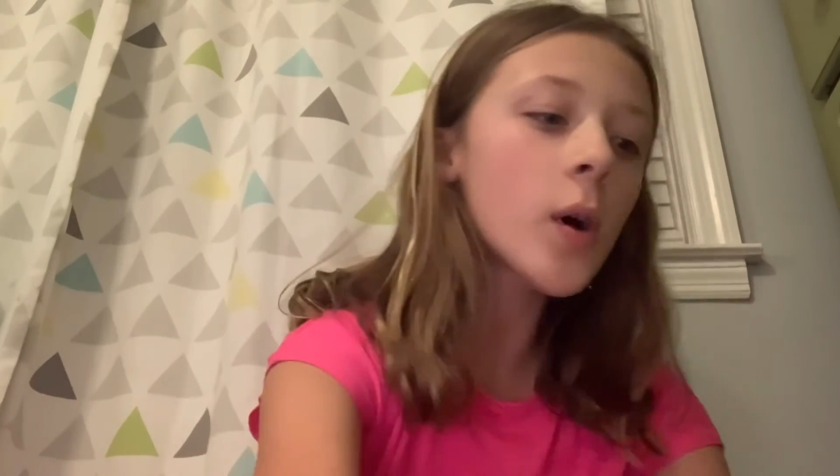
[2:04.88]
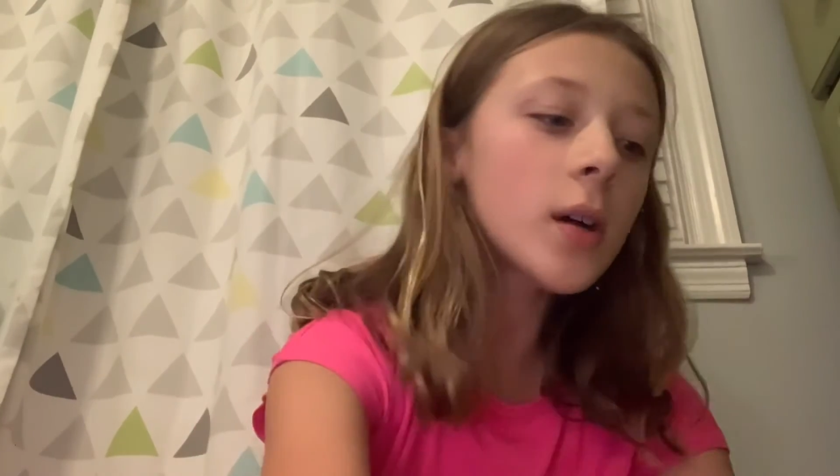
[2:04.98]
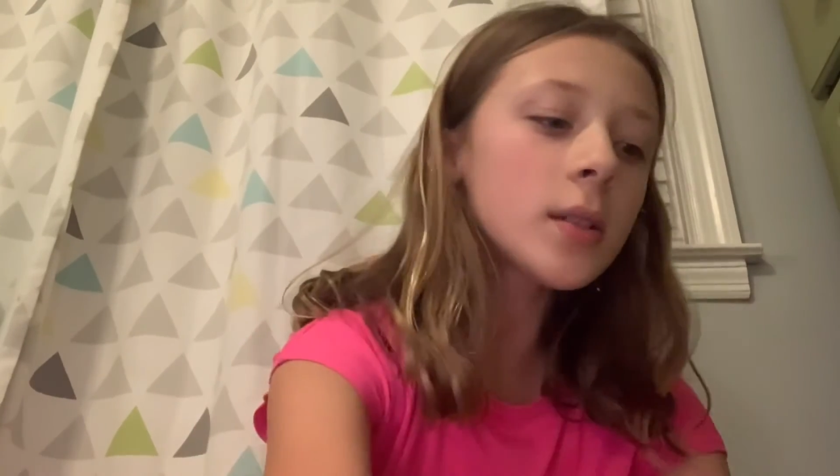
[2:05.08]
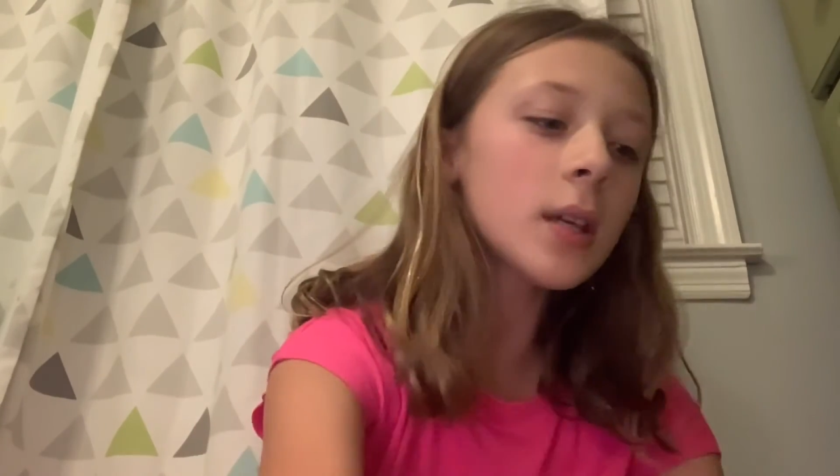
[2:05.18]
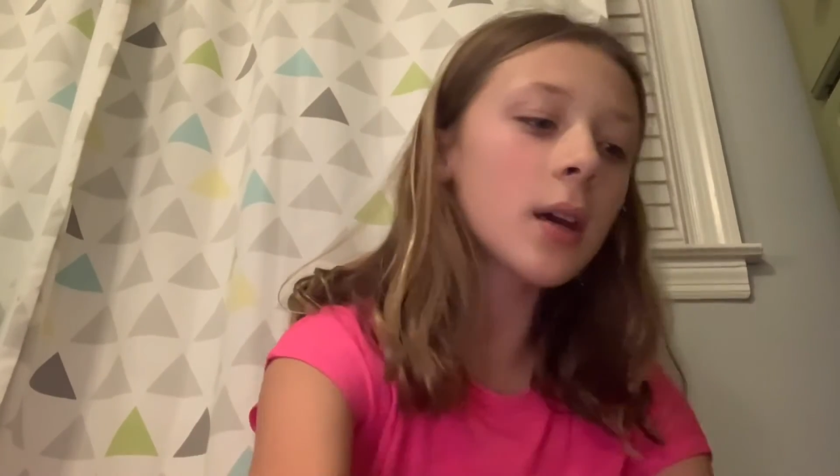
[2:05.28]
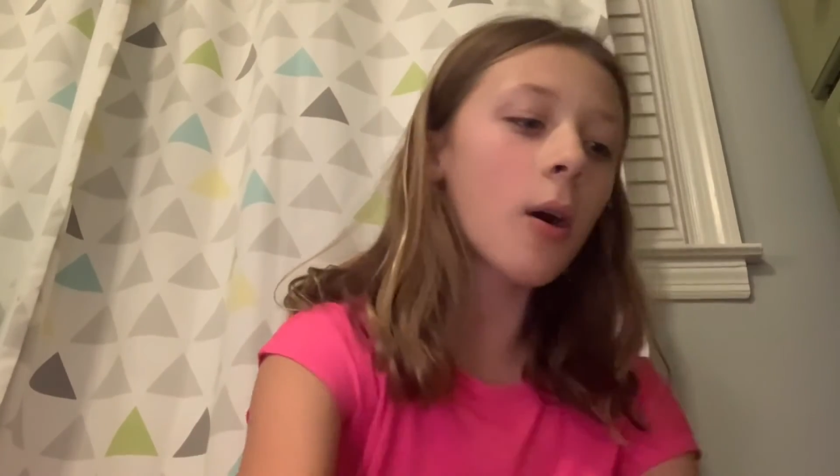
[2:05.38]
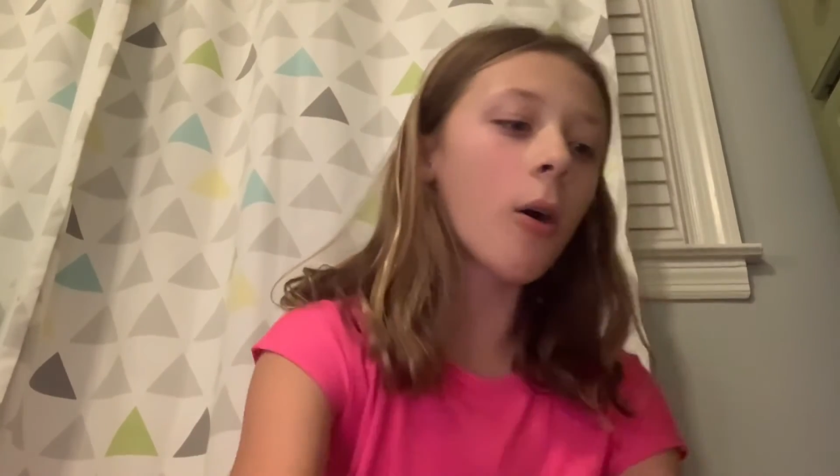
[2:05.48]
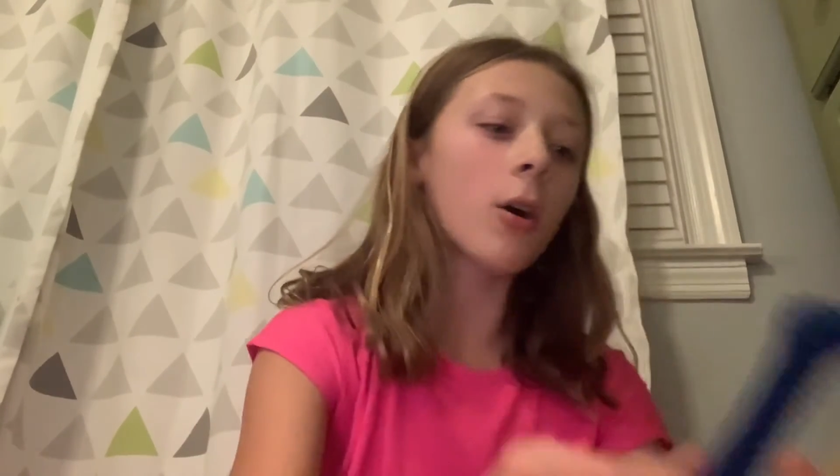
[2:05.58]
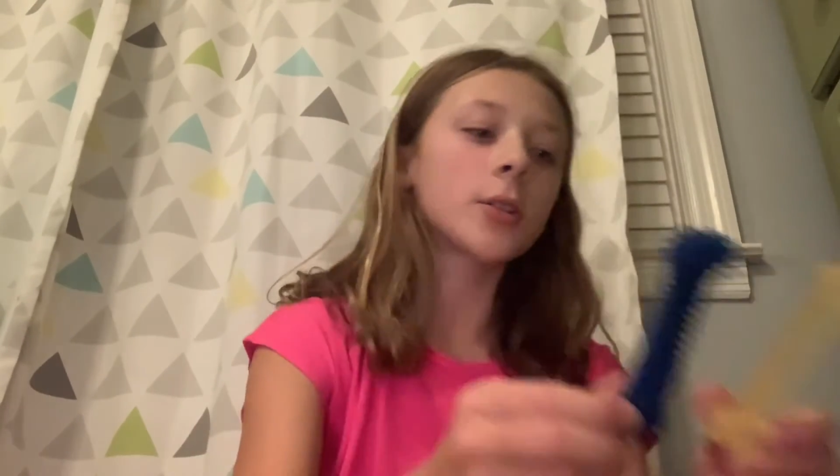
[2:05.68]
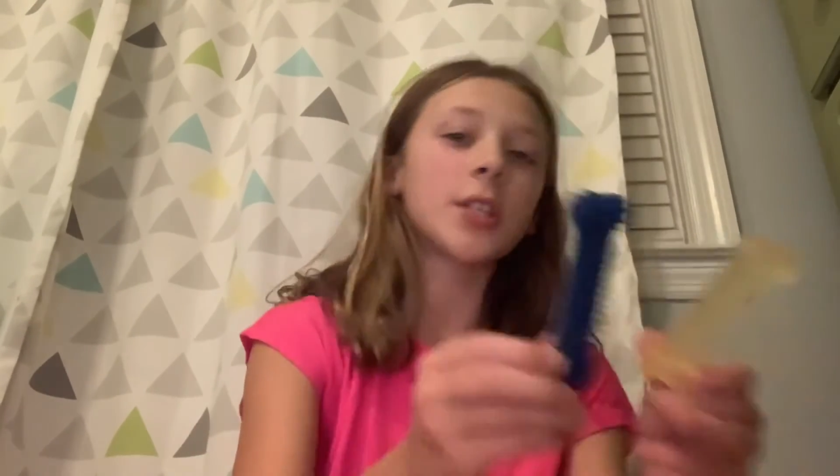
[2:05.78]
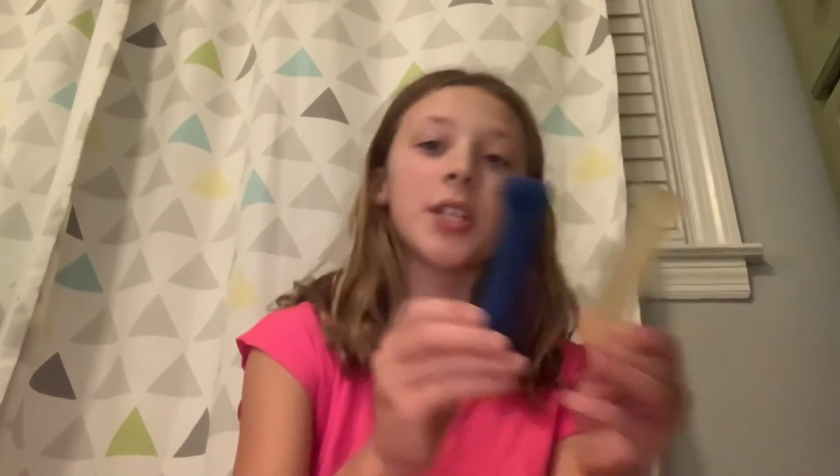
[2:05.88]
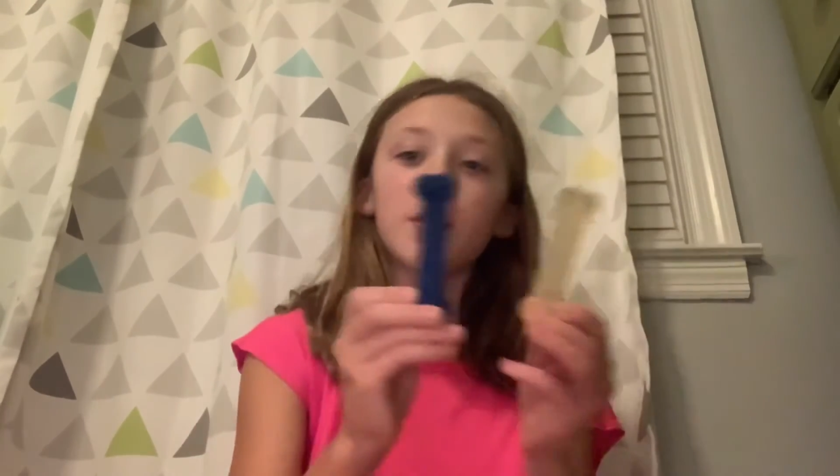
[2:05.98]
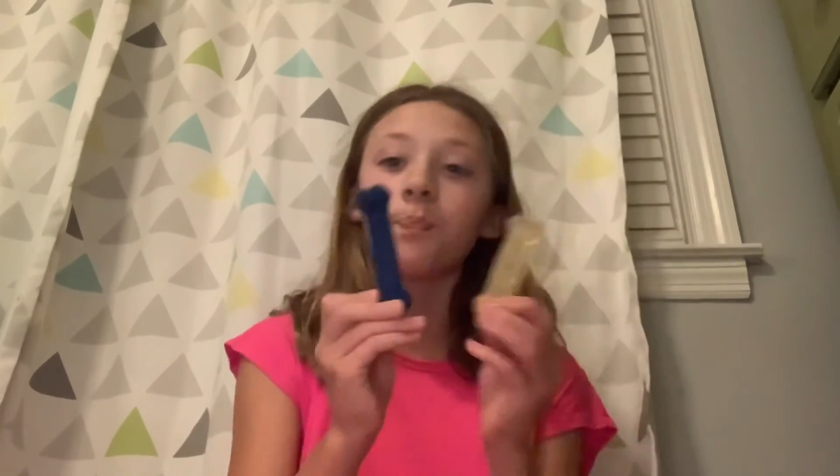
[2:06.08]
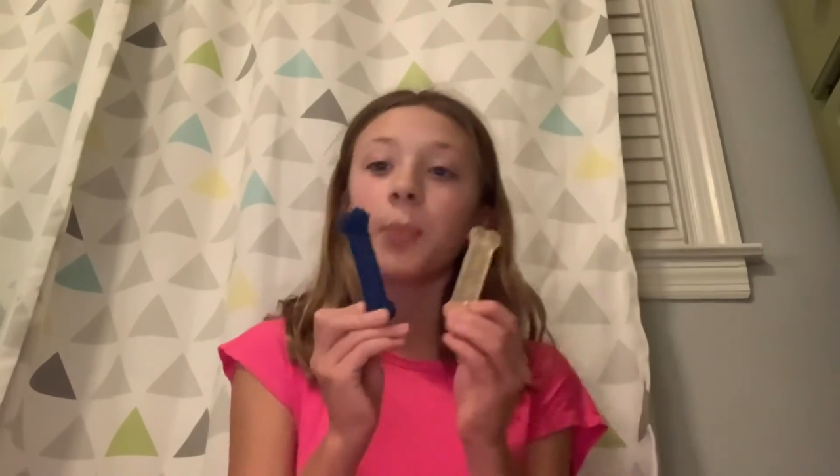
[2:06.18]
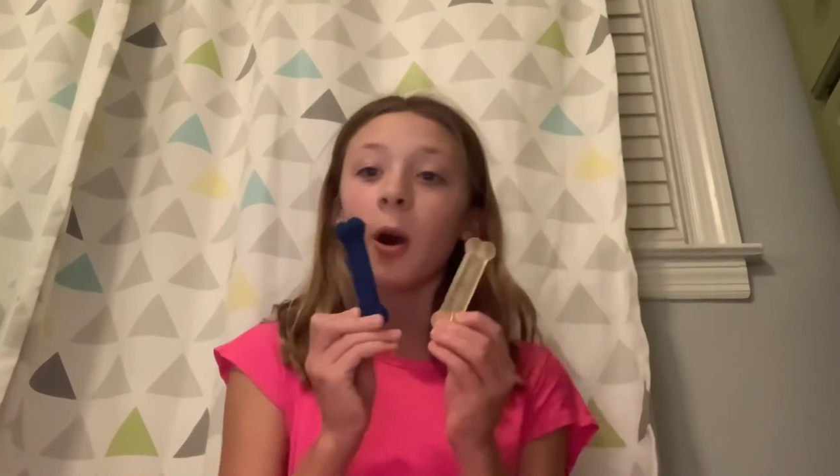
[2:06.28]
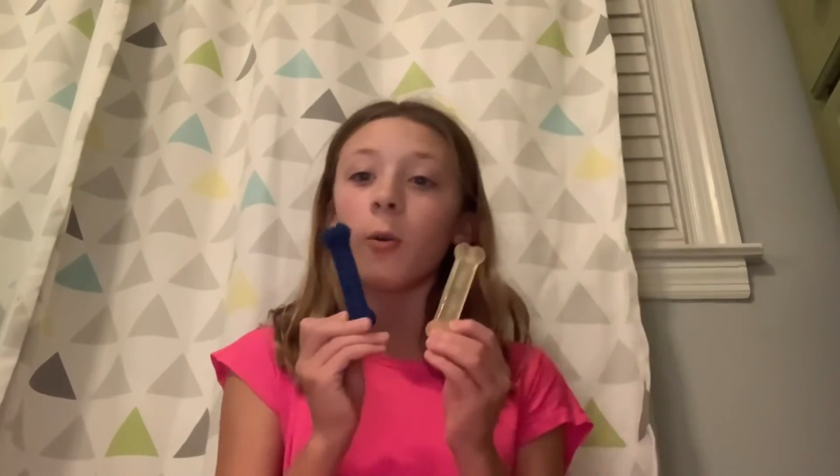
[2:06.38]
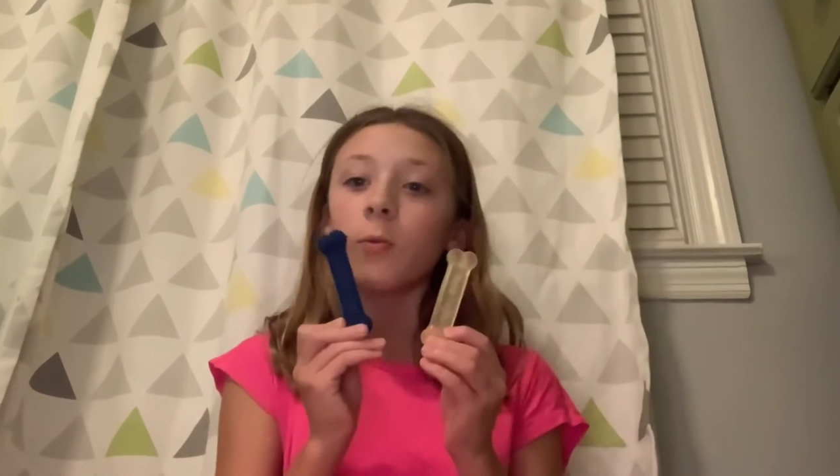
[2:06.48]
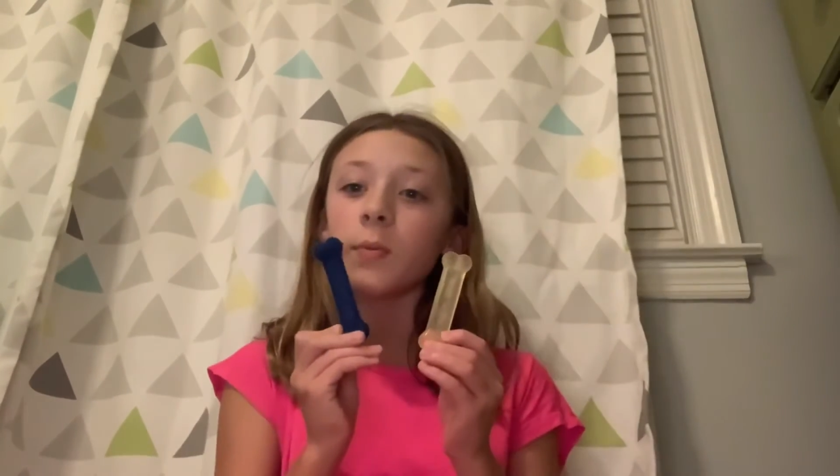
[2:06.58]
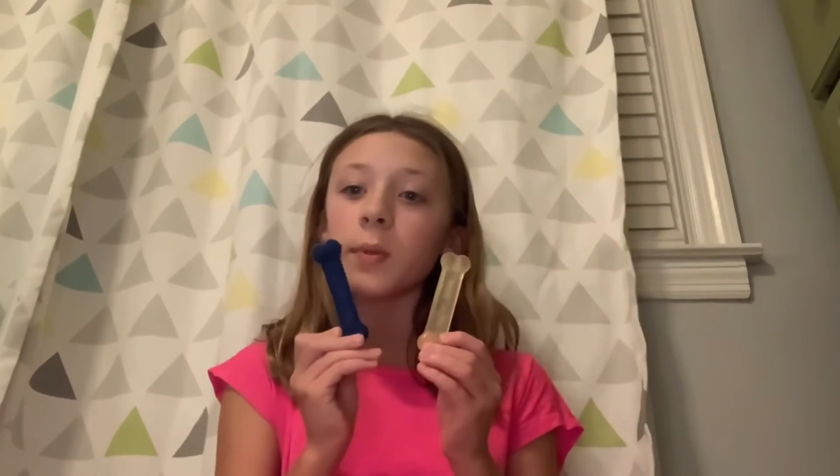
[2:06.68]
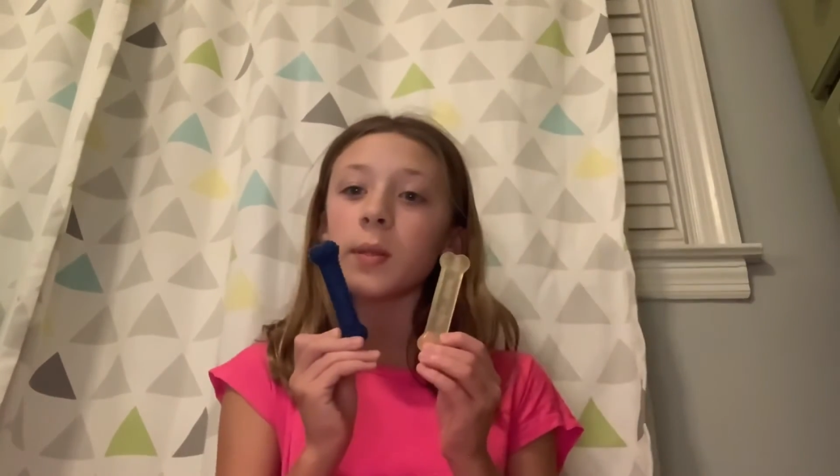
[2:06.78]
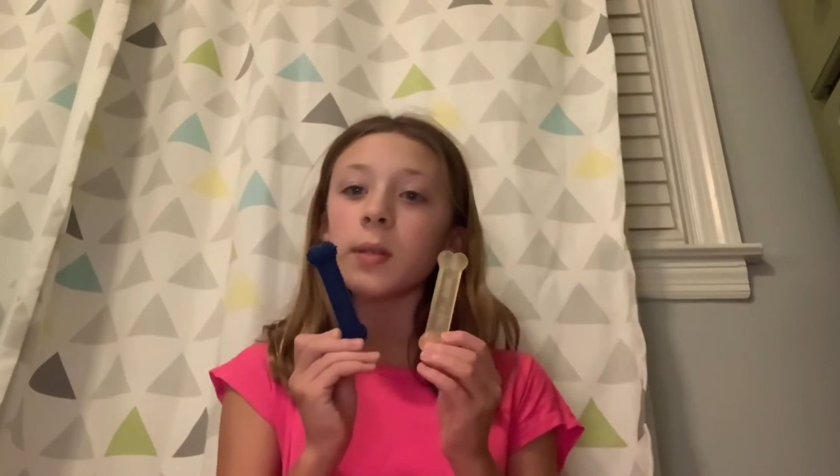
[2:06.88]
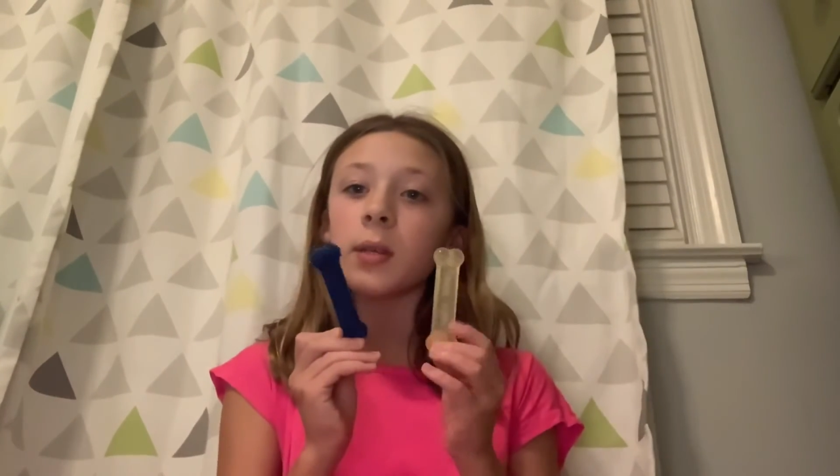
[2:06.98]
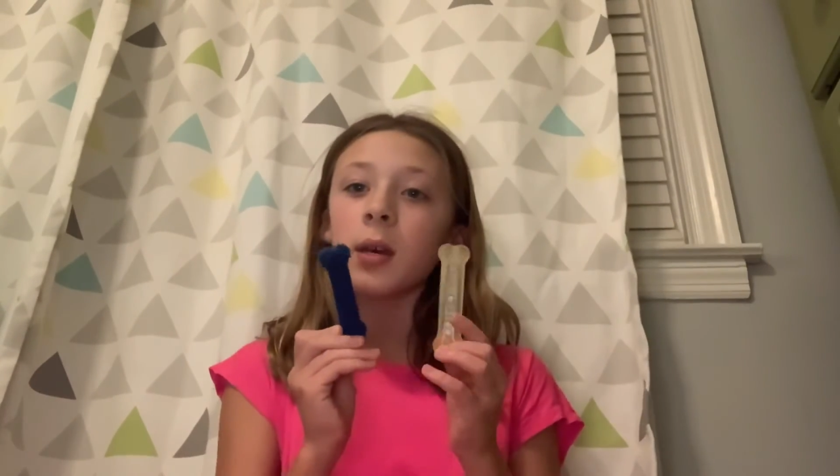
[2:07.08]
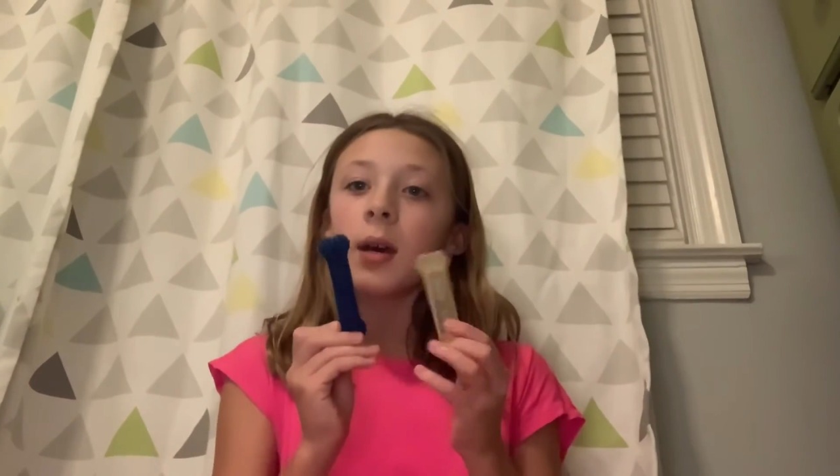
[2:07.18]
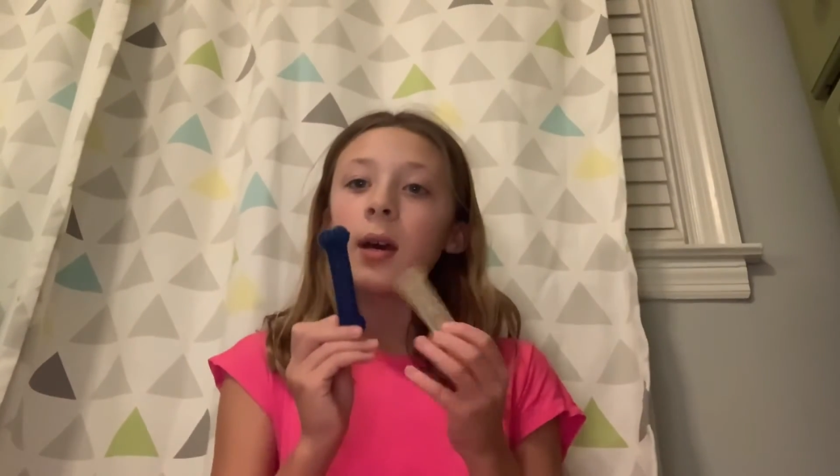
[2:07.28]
one are these bones,